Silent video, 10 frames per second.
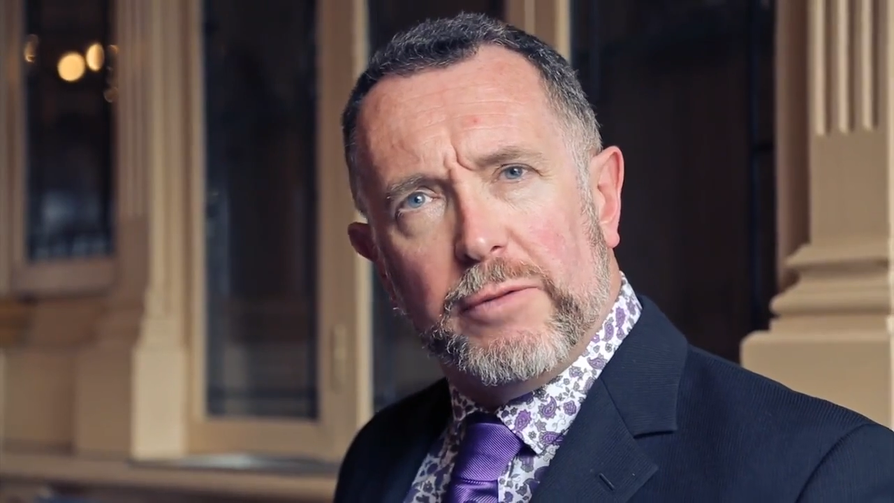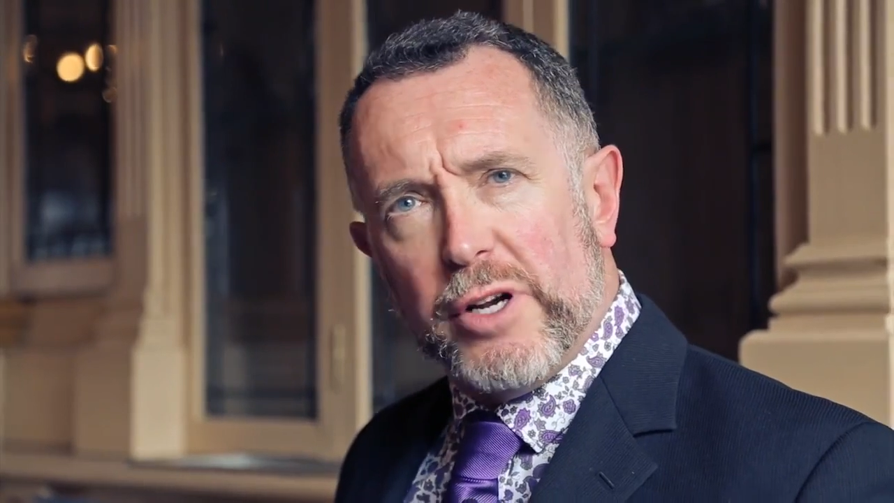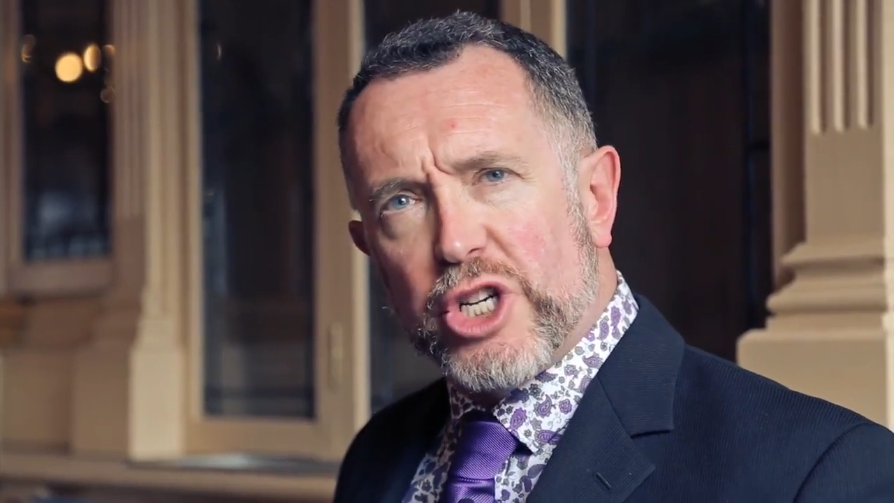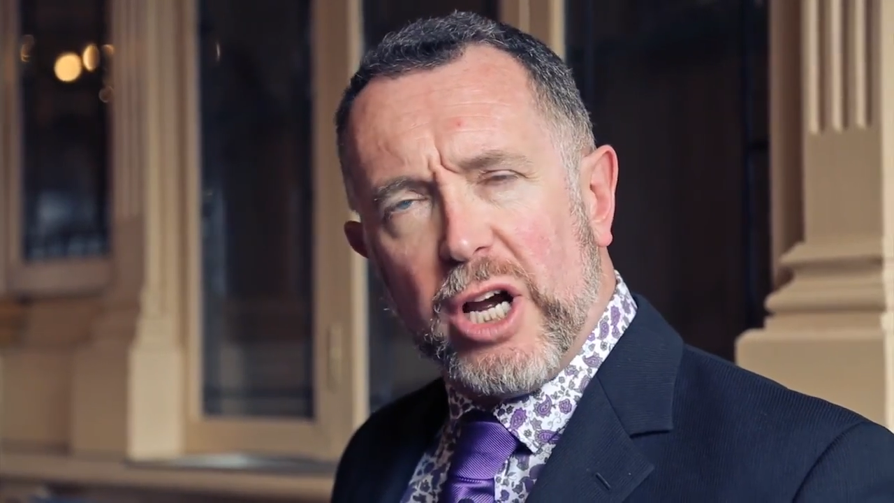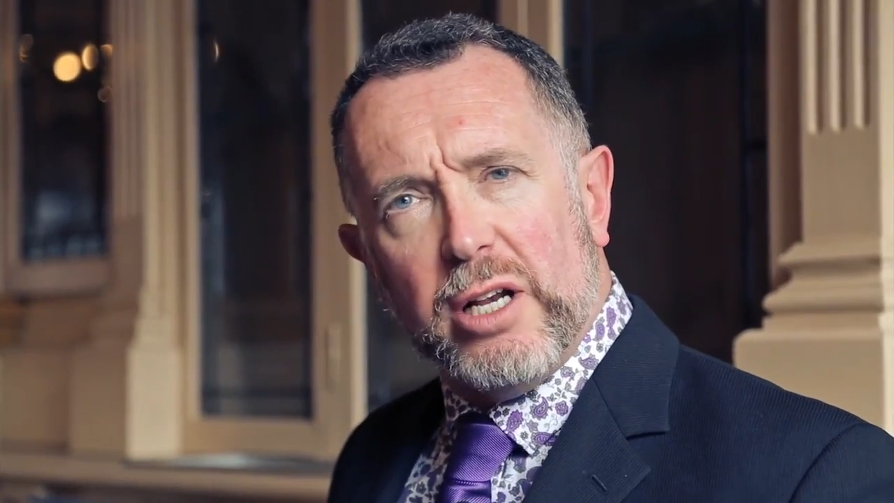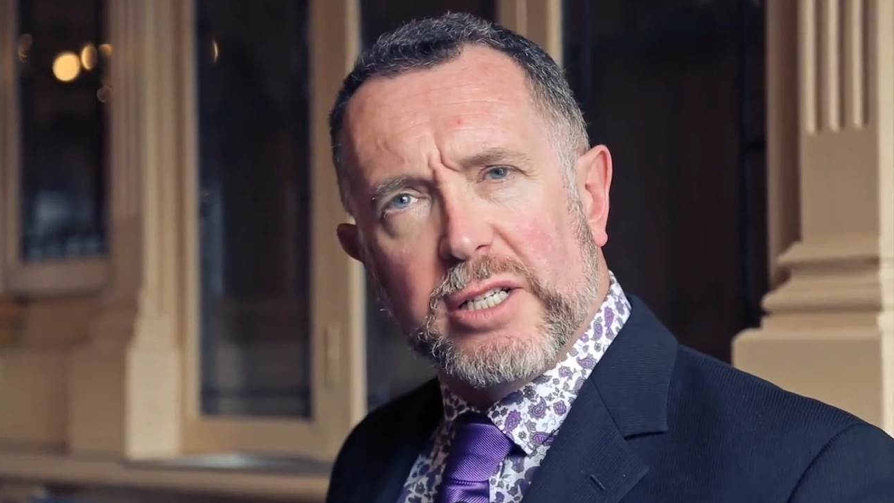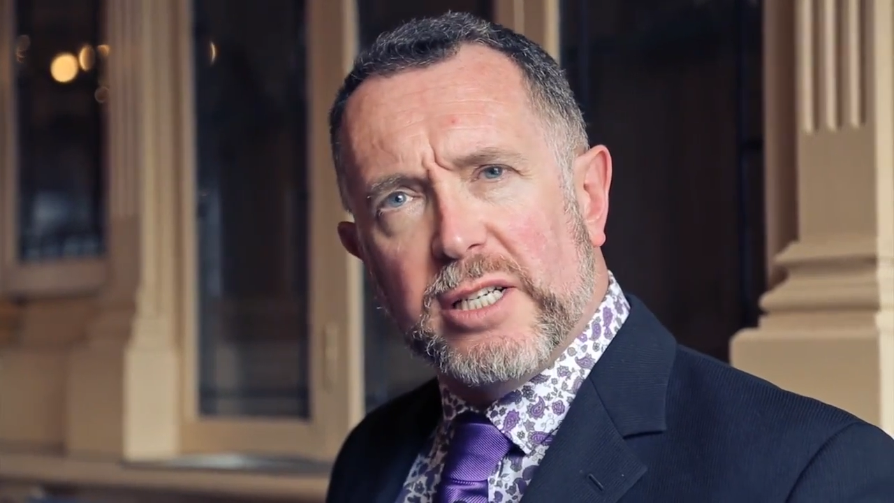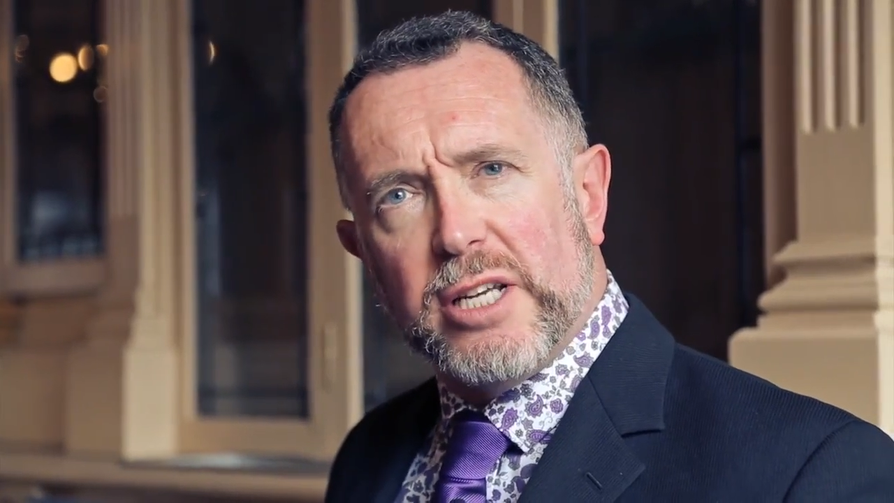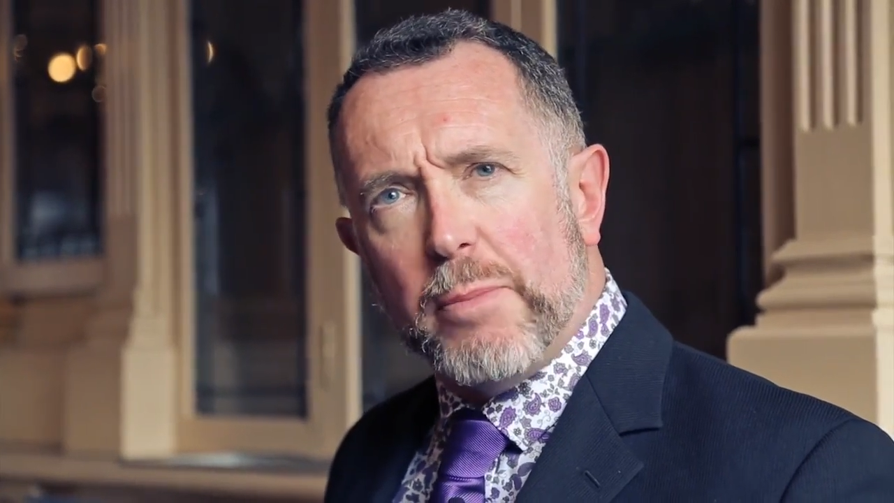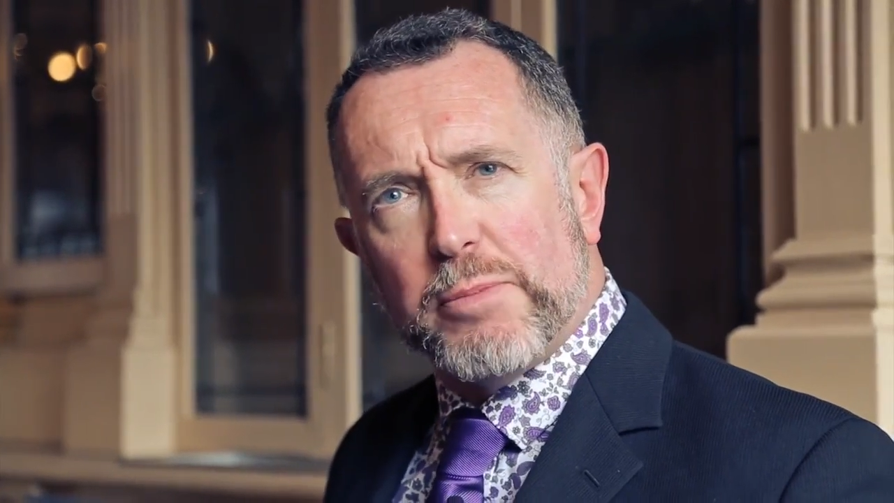for a
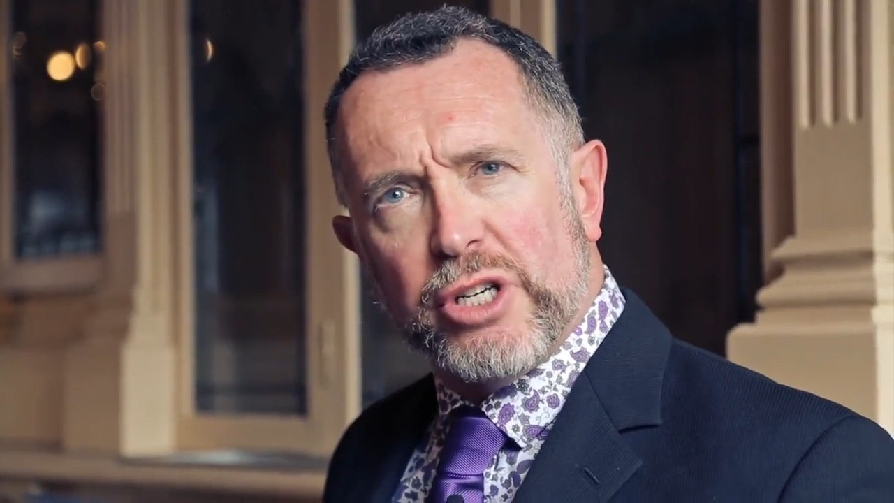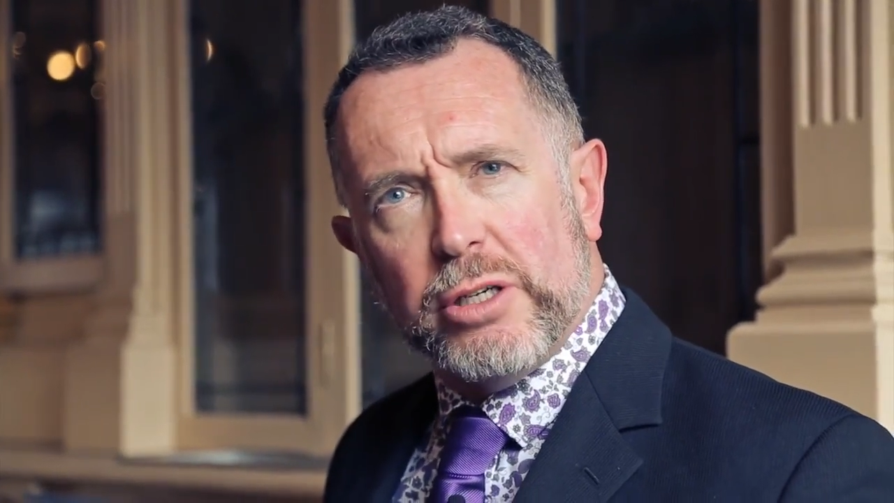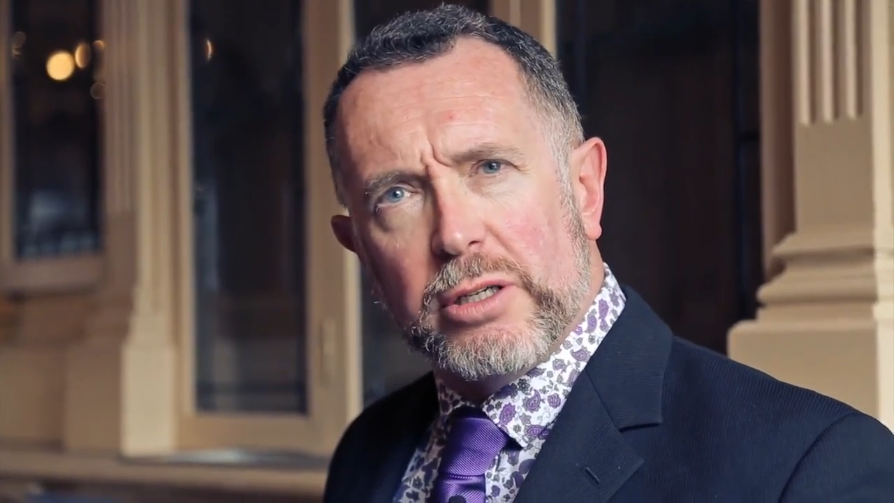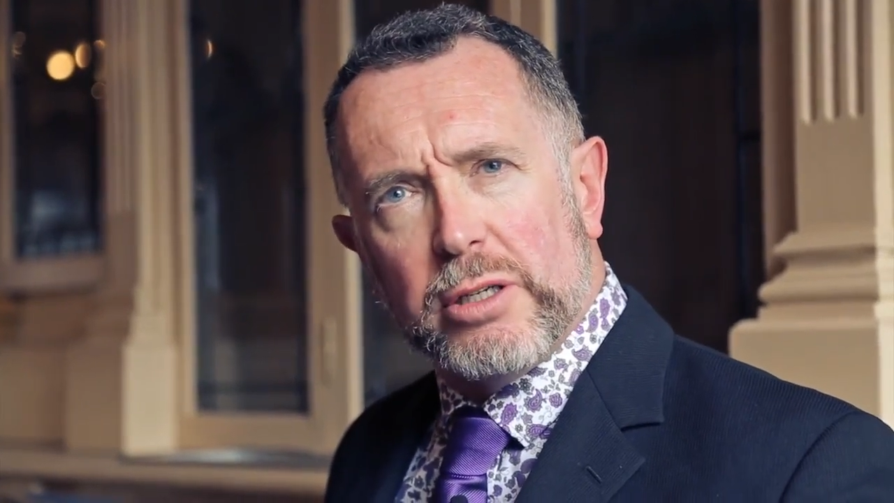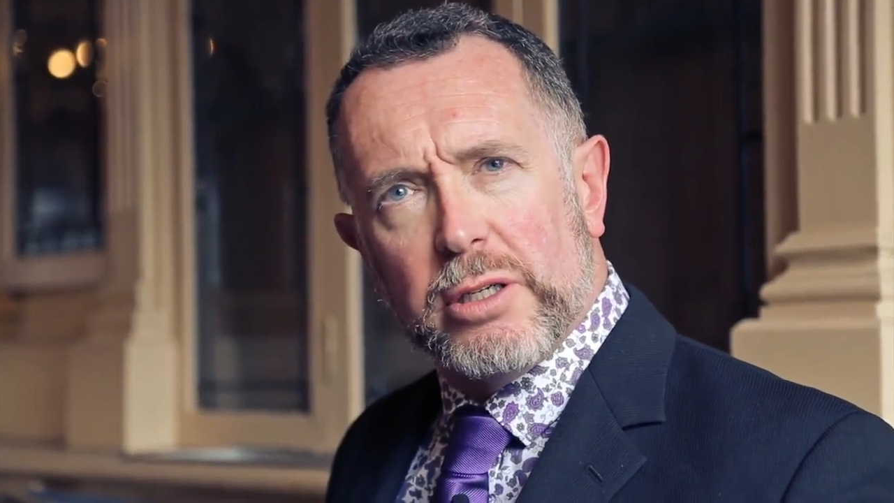child in adoption.